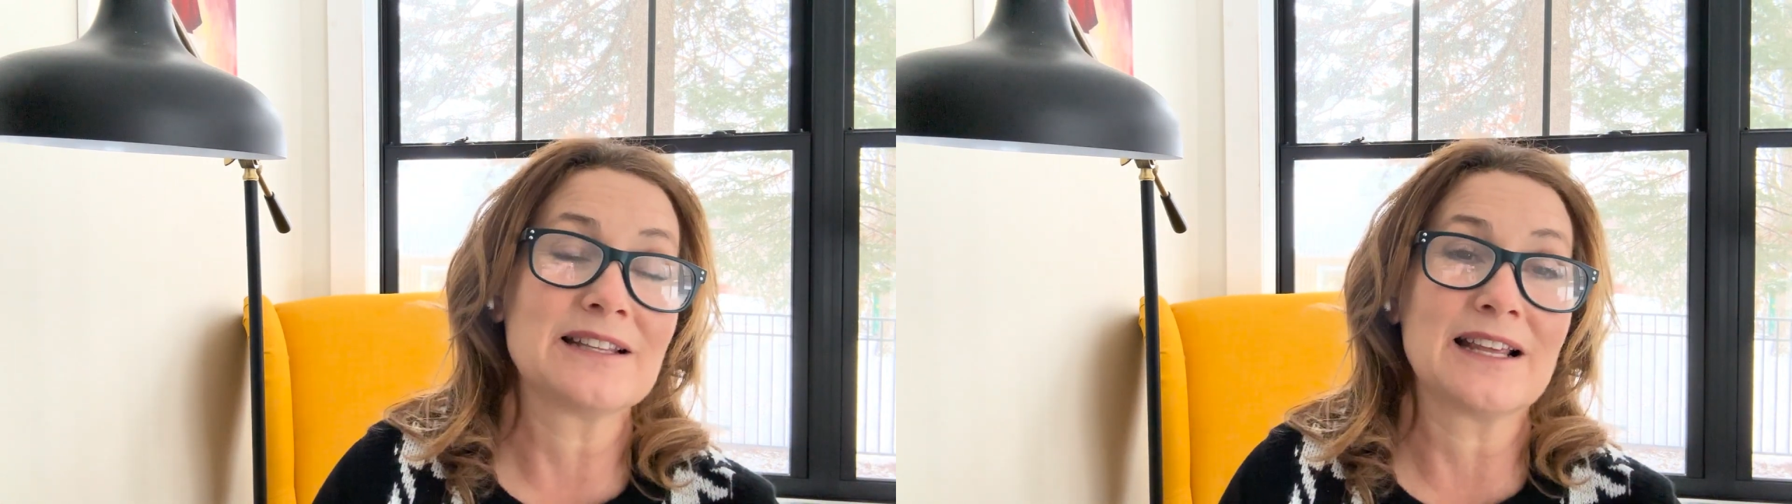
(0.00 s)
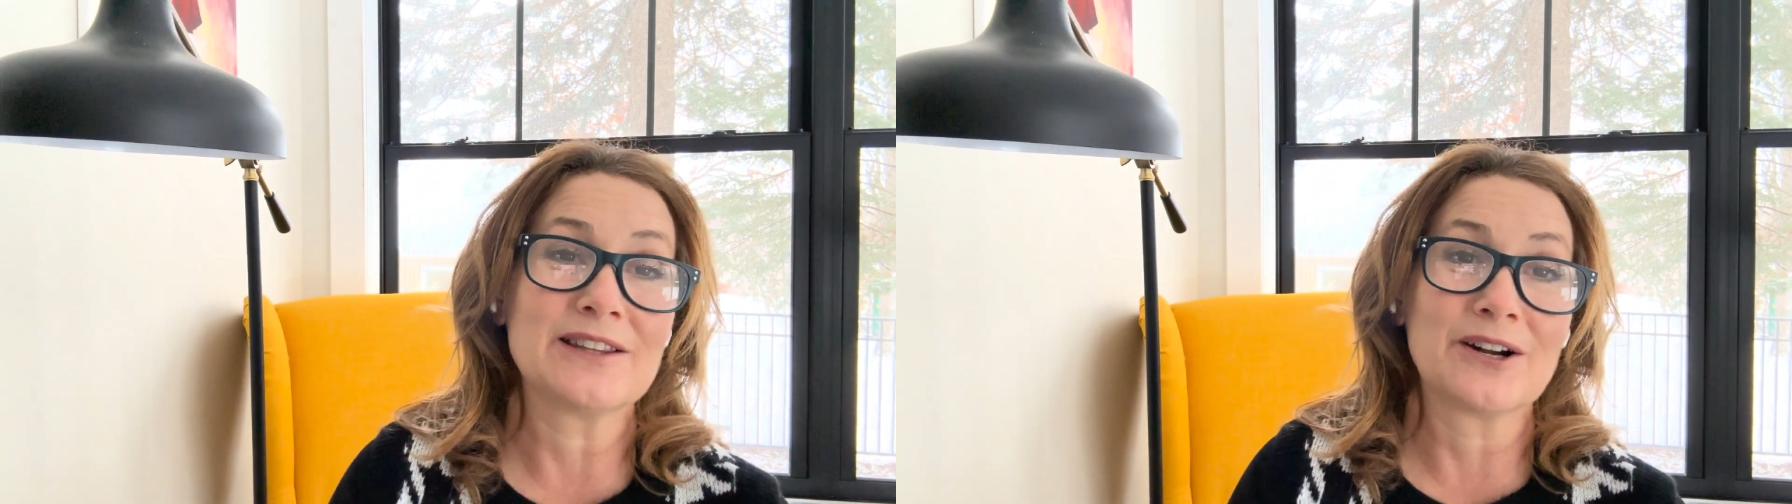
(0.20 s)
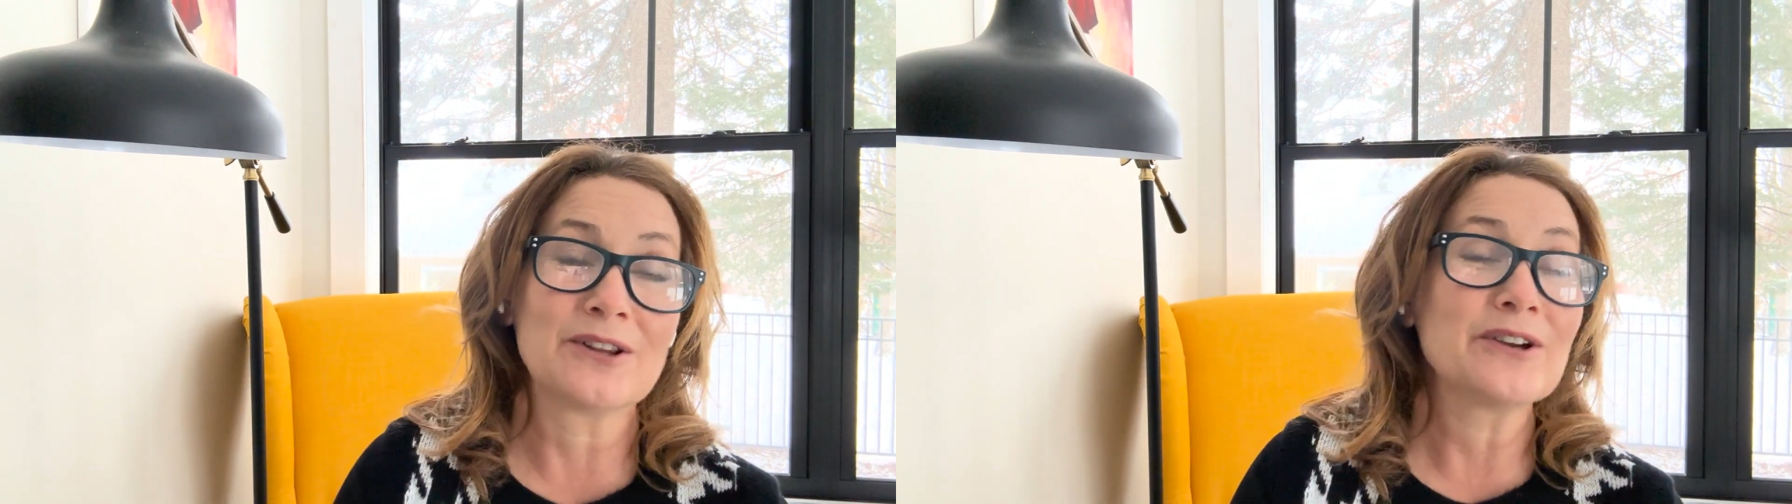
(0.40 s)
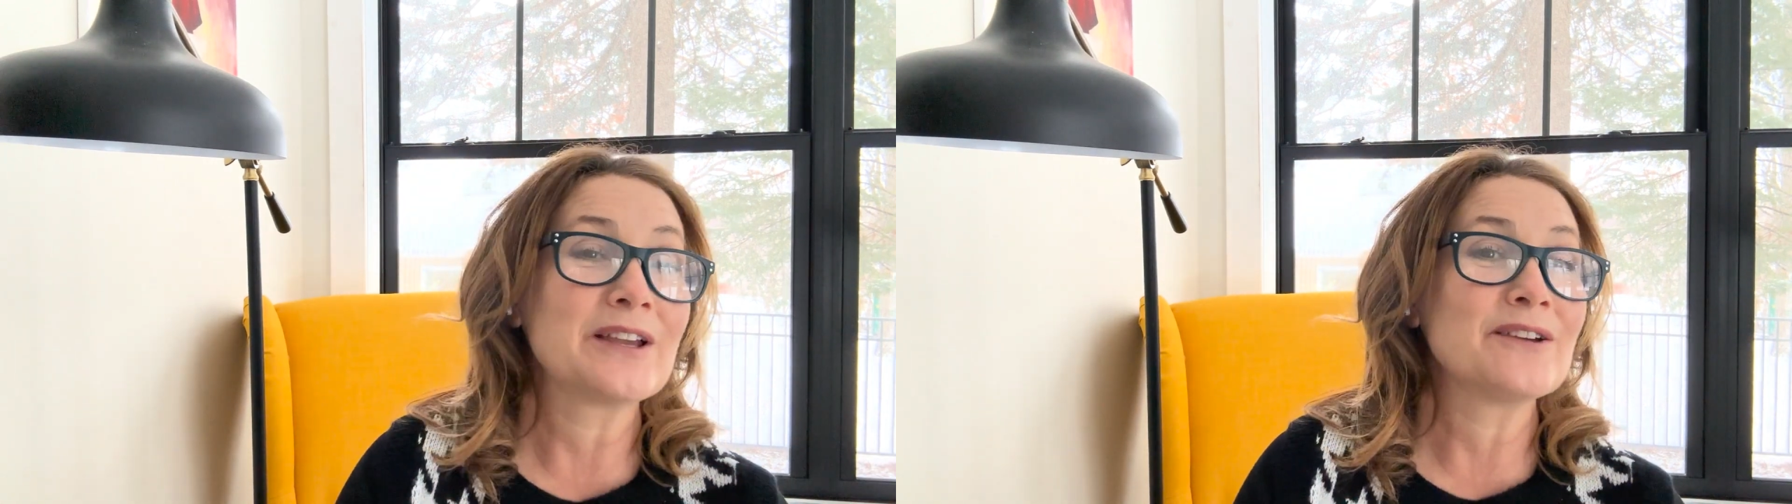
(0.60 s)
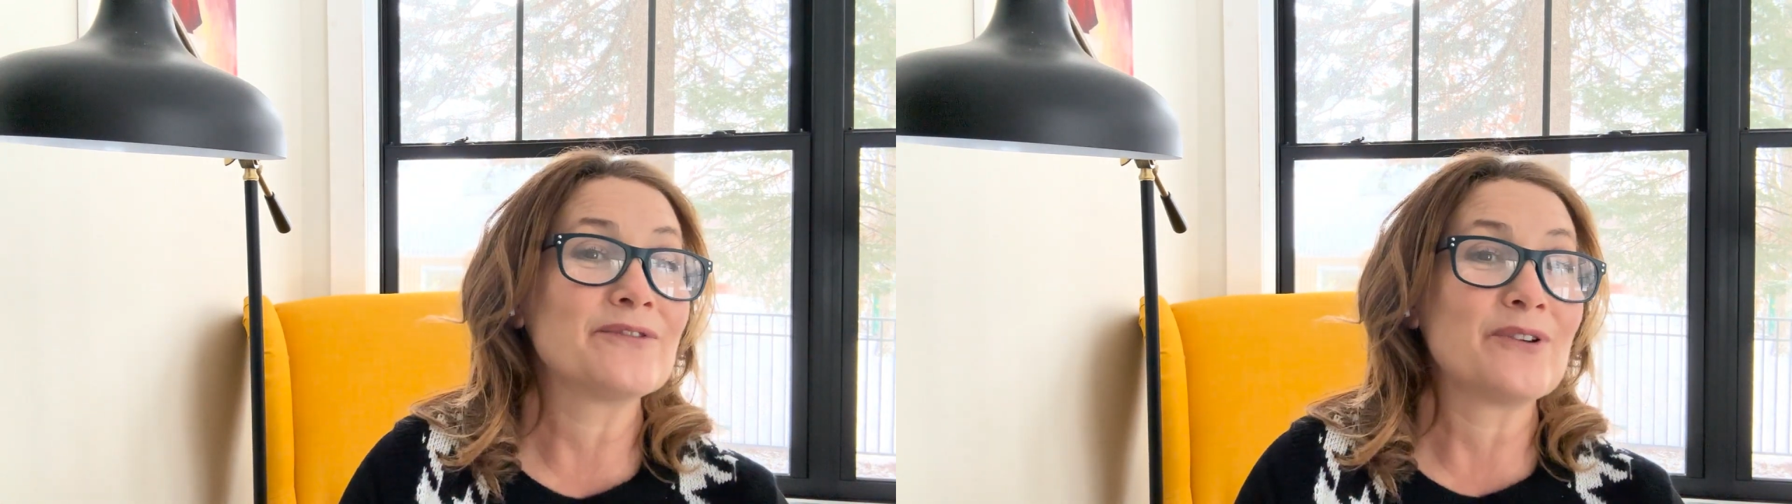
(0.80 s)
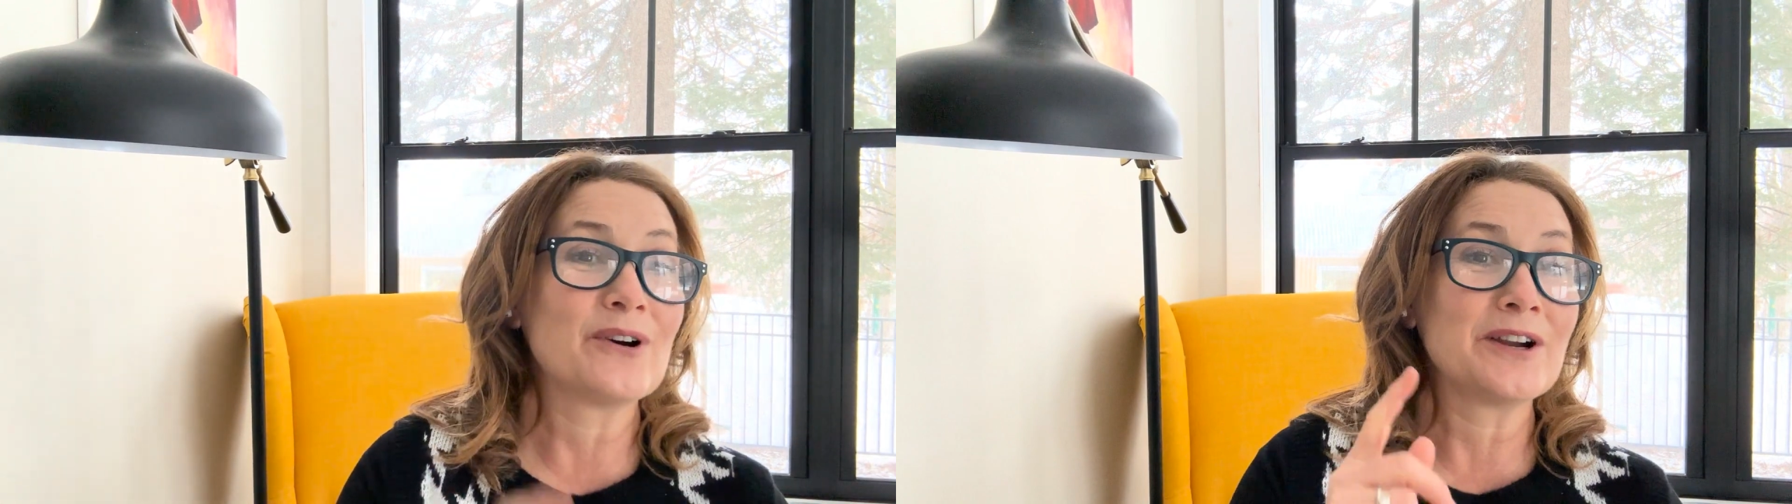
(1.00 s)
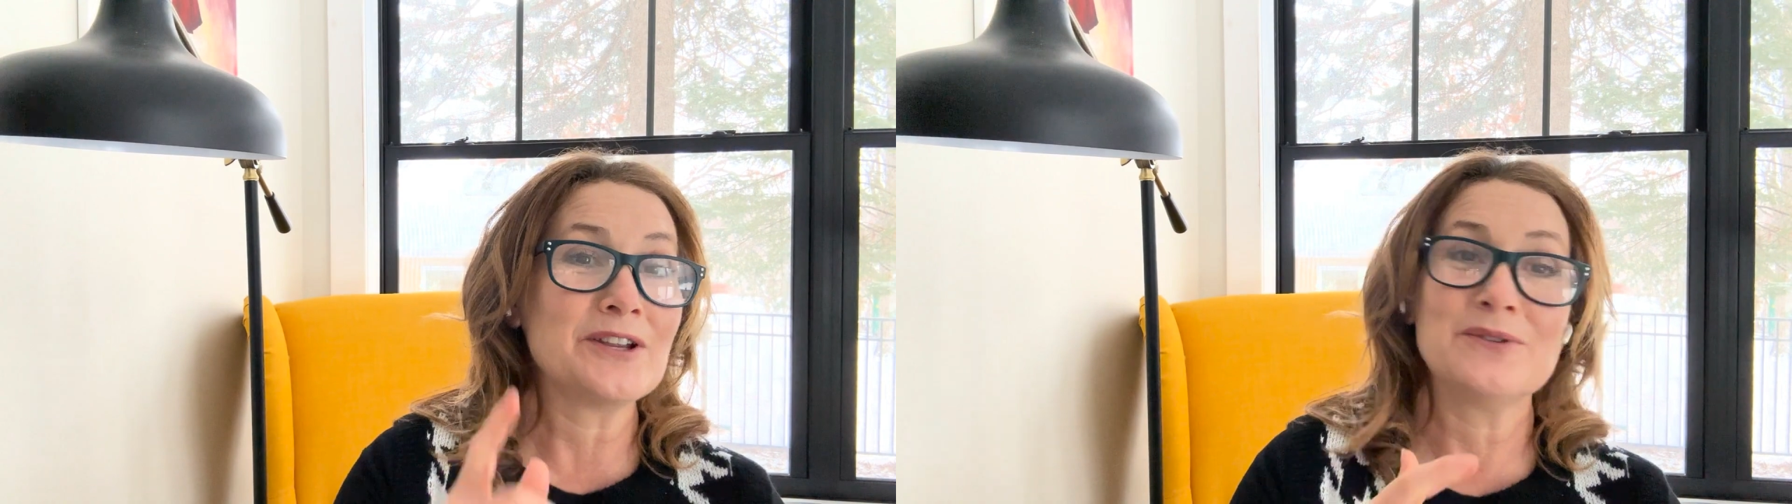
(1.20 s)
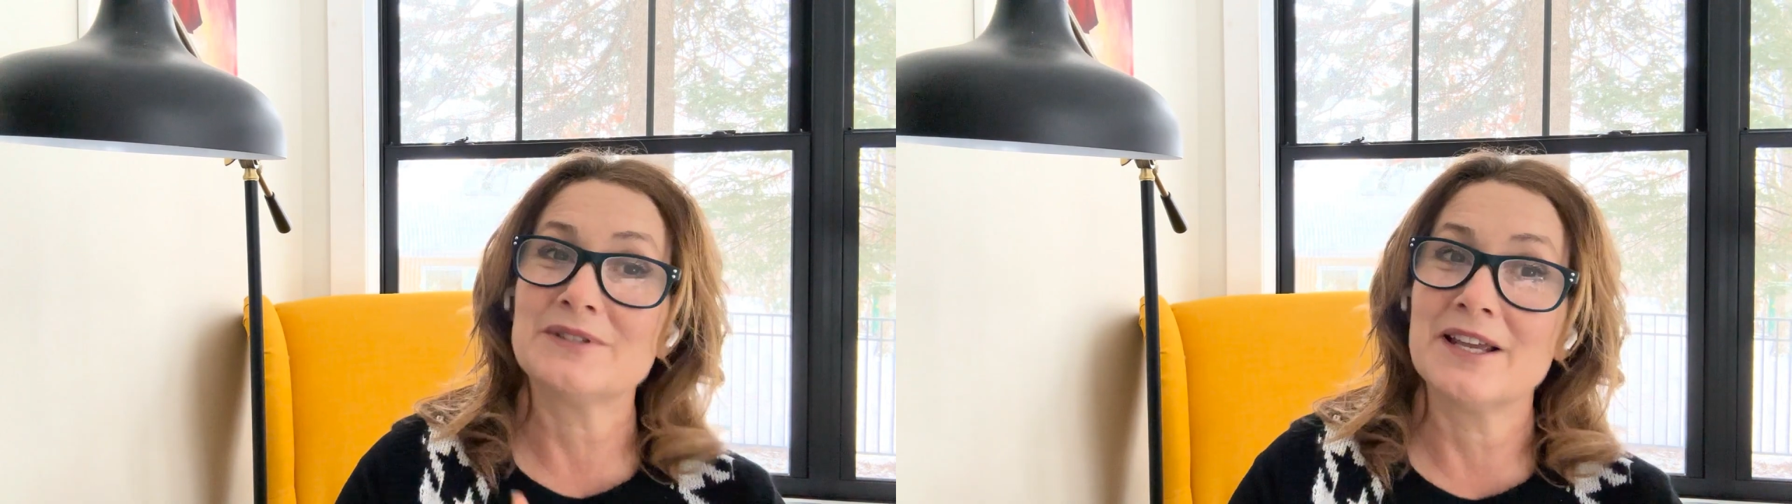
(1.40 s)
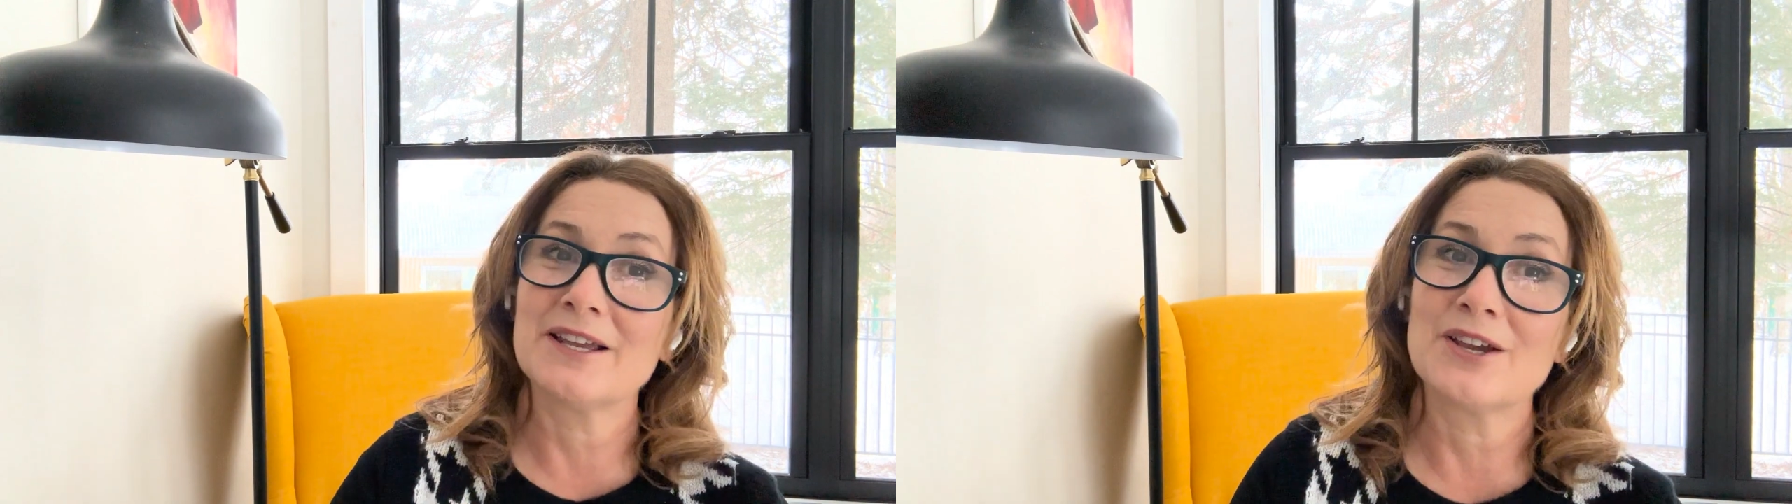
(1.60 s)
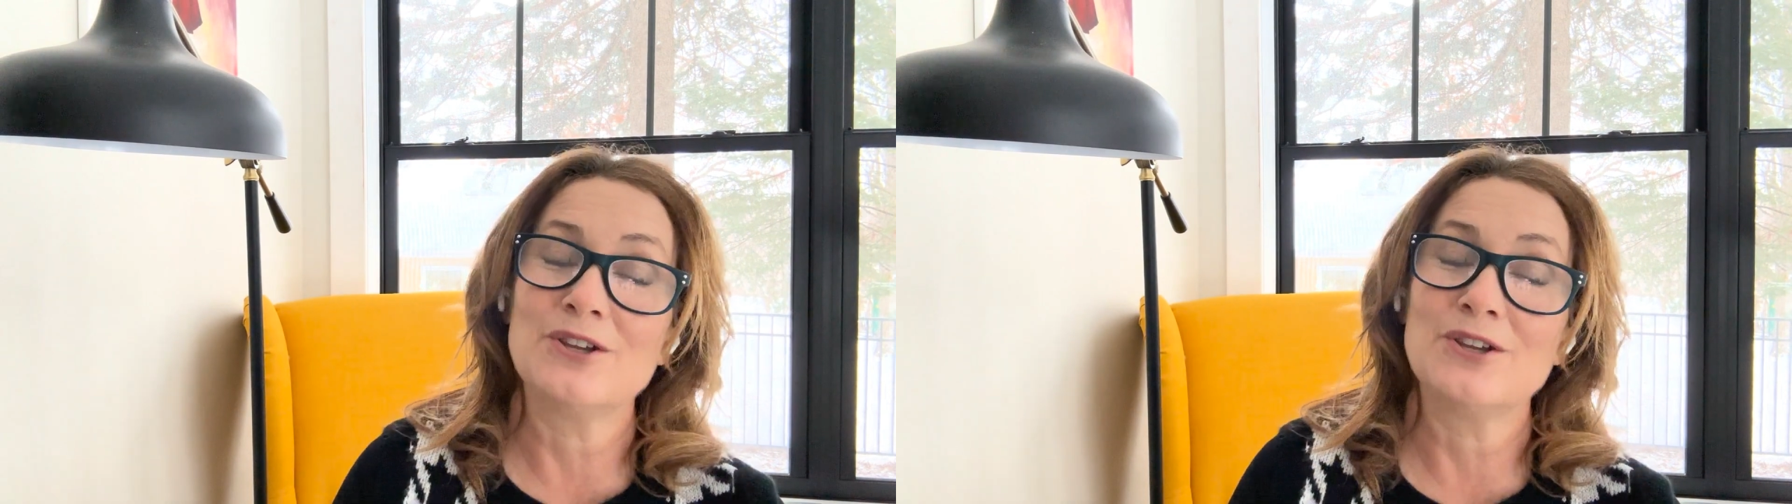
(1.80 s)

that they're looking for using